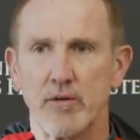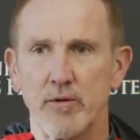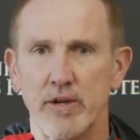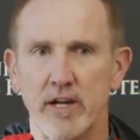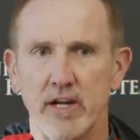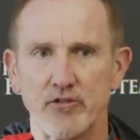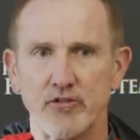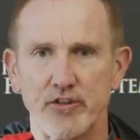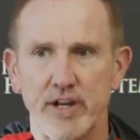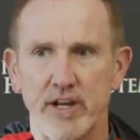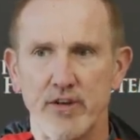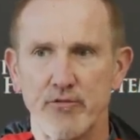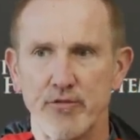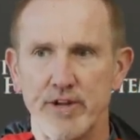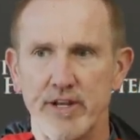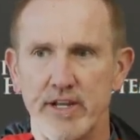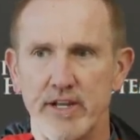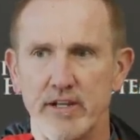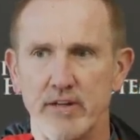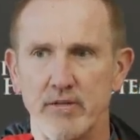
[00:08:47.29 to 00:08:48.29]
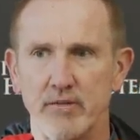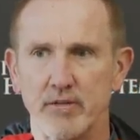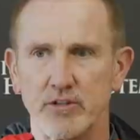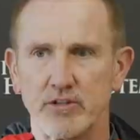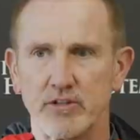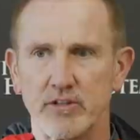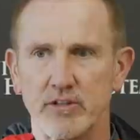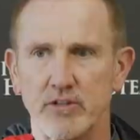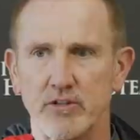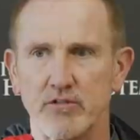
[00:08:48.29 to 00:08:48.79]
we got Jay Reed
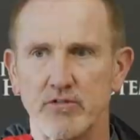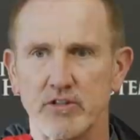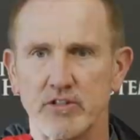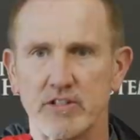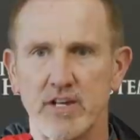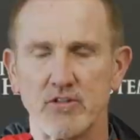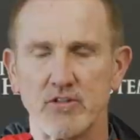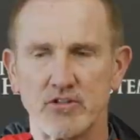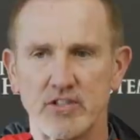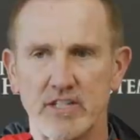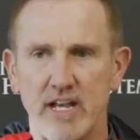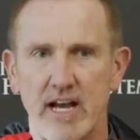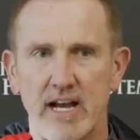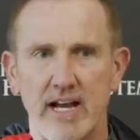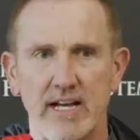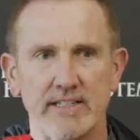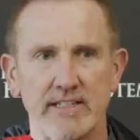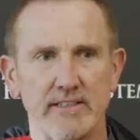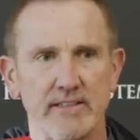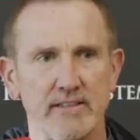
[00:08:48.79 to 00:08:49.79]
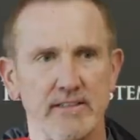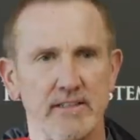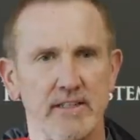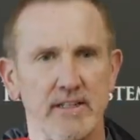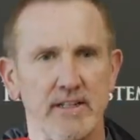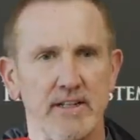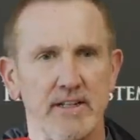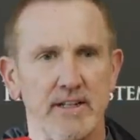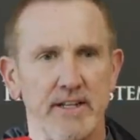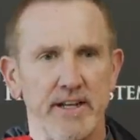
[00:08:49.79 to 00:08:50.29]
and we slid Chris outside
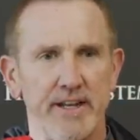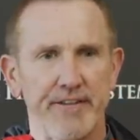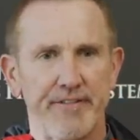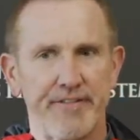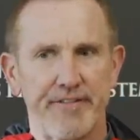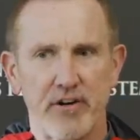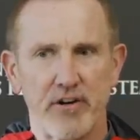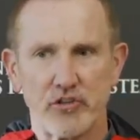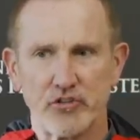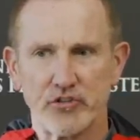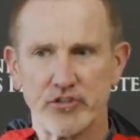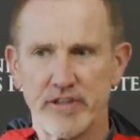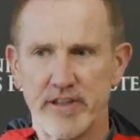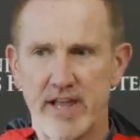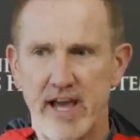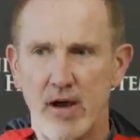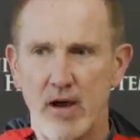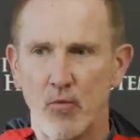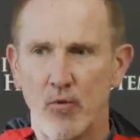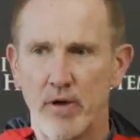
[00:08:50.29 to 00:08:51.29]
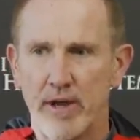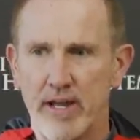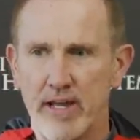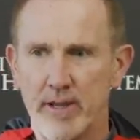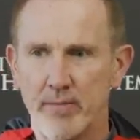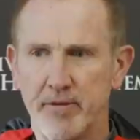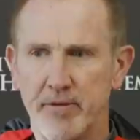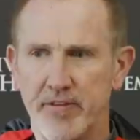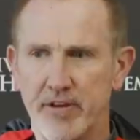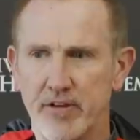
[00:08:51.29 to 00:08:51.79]
and he functioned that
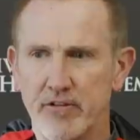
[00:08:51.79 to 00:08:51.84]
way.